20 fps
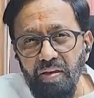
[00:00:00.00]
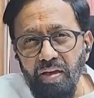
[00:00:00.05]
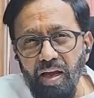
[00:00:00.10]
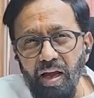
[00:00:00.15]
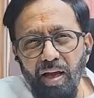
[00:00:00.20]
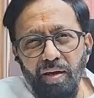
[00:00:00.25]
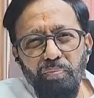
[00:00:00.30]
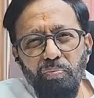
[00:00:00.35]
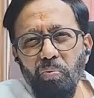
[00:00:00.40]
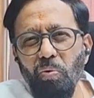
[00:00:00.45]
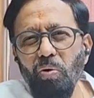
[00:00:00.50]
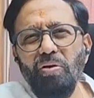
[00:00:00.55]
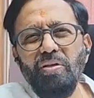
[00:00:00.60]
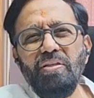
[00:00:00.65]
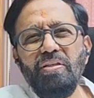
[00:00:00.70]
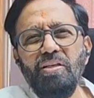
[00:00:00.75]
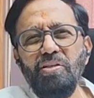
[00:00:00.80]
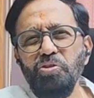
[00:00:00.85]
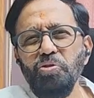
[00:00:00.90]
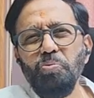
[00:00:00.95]
And what
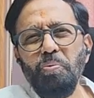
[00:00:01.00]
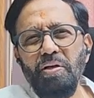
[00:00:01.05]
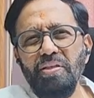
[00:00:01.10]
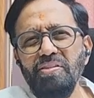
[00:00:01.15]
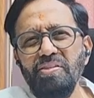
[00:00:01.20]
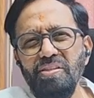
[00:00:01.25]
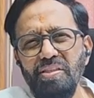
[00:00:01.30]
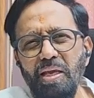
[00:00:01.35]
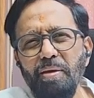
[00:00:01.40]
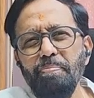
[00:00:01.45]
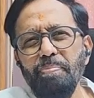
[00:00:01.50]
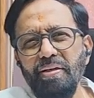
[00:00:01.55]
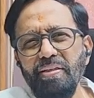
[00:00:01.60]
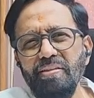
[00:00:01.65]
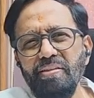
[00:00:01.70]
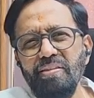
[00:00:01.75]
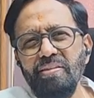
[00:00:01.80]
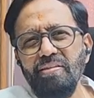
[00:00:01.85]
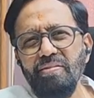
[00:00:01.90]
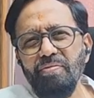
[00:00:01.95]
does one say
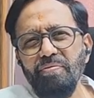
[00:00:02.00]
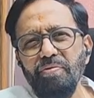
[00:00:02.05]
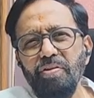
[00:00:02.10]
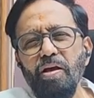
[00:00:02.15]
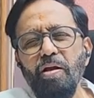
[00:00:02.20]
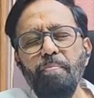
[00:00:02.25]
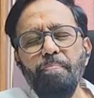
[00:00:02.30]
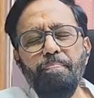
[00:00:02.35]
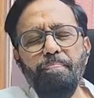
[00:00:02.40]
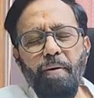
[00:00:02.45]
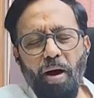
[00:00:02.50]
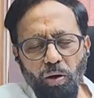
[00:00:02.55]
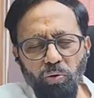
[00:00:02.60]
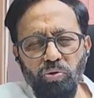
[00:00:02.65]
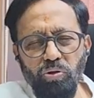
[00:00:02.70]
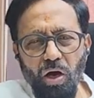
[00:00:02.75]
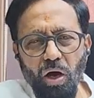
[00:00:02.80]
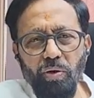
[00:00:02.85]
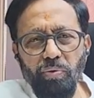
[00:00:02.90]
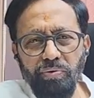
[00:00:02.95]
but bow
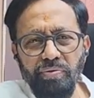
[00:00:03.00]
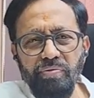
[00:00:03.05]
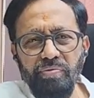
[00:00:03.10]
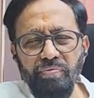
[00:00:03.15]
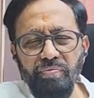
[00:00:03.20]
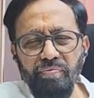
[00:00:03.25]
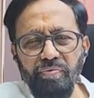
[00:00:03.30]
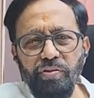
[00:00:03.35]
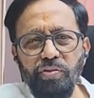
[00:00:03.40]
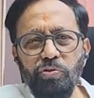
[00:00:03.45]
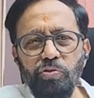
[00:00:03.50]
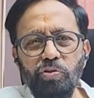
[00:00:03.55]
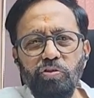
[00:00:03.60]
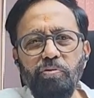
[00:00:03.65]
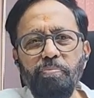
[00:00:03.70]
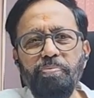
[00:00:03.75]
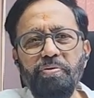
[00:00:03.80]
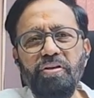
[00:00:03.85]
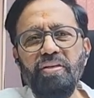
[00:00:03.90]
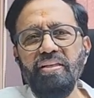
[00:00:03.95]
down to the
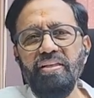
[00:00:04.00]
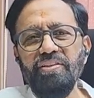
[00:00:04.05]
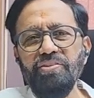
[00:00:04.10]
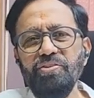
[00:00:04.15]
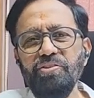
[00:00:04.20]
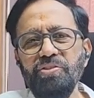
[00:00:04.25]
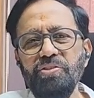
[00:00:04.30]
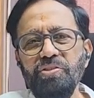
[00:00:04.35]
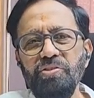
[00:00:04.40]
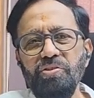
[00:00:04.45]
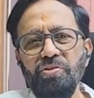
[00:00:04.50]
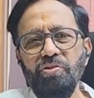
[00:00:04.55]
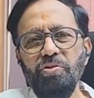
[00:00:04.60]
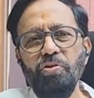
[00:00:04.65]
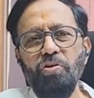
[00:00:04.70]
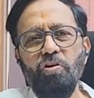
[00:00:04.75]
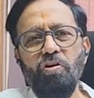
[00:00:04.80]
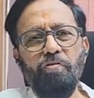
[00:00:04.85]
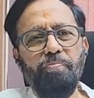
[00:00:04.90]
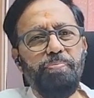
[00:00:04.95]
brilliance
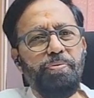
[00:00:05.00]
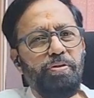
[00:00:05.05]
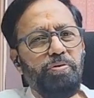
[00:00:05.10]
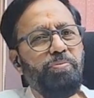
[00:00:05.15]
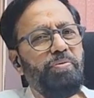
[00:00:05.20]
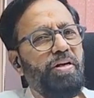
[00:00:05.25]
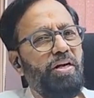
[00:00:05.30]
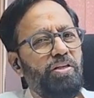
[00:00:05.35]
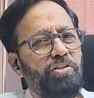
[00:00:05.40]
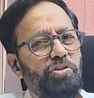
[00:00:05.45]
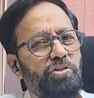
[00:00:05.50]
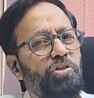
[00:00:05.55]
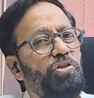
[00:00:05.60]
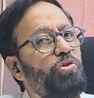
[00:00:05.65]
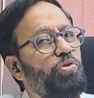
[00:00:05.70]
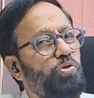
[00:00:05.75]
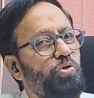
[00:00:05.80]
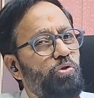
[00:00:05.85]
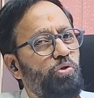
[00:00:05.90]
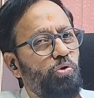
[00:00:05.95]
of Prithviraj
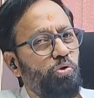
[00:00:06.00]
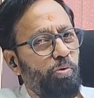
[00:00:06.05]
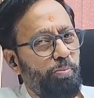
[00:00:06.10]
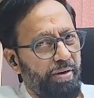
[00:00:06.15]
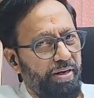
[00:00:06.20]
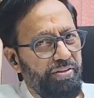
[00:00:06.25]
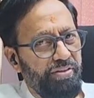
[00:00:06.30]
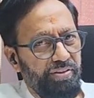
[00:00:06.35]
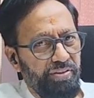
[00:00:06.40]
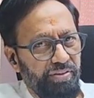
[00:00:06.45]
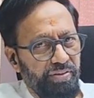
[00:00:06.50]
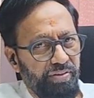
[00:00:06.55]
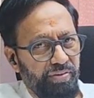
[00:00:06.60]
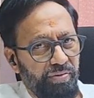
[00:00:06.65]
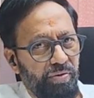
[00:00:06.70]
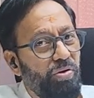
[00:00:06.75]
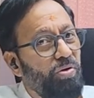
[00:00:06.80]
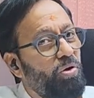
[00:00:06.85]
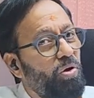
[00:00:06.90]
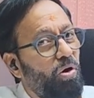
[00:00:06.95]
Sukumaran.
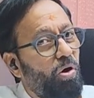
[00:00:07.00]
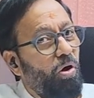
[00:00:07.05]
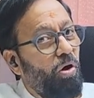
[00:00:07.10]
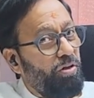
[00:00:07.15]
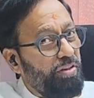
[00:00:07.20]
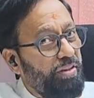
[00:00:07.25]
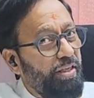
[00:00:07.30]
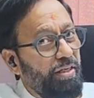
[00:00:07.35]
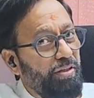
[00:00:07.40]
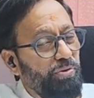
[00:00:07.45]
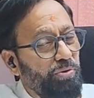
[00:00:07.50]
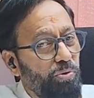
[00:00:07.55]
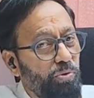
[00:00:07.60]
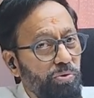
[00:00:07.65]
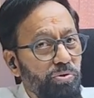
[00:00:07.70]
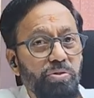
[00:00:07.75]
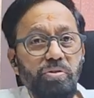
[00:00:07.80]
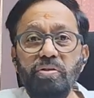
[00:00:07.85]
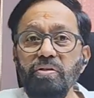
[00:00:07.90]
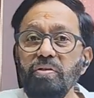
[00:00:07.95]
On that
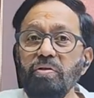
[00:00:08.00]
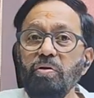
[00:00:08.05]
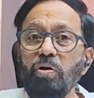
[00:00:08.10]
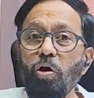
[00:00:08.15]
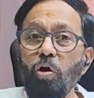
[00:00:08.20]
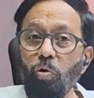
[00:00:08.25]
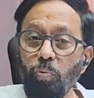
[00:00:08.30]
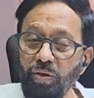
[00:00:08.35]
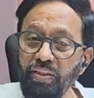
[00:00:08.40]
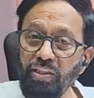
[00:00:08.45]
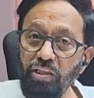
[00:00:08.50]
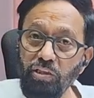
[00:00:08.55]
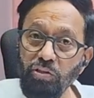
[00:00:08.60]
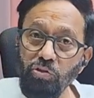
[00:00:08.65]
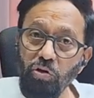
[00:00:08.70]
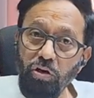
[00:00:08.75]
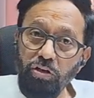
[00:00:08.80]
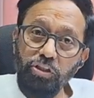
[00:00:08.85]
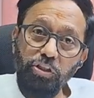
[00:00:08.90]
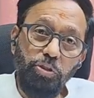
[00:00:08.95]
note, with
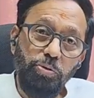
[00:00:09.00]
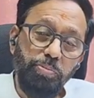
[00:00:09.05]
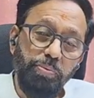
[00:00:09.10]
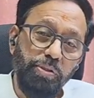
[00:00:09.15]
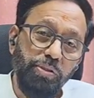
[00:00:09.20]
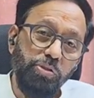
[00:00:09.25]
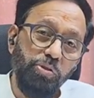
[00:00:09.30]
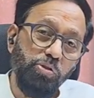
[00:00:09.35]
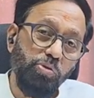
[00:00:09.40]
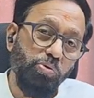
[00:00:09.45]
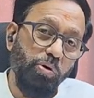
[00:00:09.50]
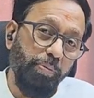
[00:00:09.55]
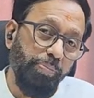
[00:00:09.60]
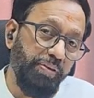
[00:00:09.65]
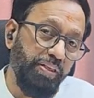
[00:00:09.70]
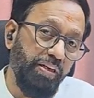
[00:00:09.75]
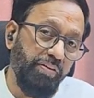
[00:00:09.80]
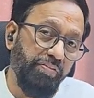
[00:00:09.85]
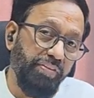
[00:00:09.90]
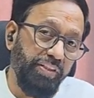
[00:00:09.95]
acknowledgements to
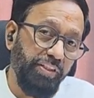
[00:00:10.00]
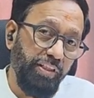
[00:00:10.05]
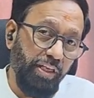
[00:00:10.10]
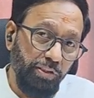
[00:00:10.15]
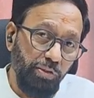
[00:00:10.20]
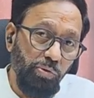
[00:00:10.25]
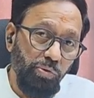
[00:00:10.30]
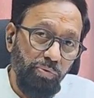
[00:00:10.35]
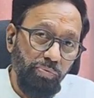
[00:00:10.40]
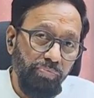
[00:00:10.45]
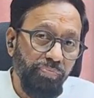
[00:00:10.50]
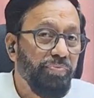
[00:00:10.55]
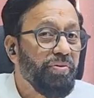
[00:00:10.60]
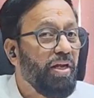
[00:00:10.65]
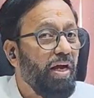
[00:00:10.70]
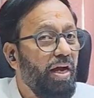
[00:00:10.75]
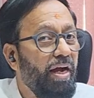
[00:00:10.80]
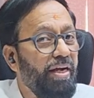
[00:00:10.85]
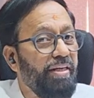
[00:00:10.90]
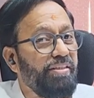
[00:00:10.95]
Abhinav and Dattu,
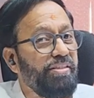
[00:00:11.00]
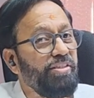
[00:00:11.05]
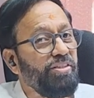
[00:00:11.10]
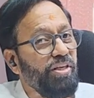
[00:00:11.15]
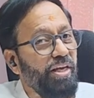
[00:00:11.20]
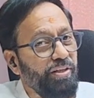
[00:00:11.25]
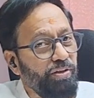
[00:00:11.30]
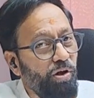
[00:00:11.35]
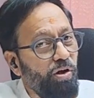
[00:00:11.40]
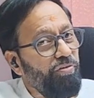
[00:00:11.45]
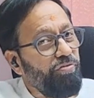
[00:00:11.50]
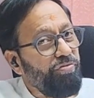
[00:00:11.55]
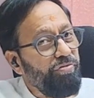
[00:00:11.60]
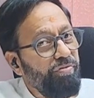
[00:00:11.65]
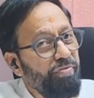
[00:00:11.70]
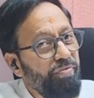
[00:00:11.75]
I'll sign off